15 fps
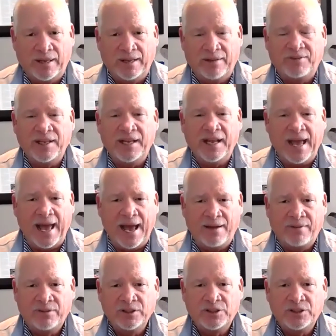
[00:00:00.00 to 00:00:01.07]
If the
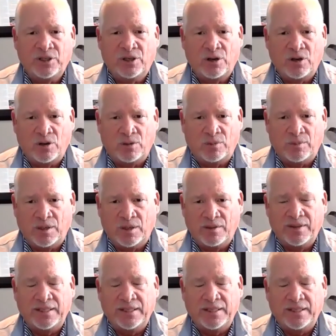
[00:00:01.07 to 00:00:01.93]
average home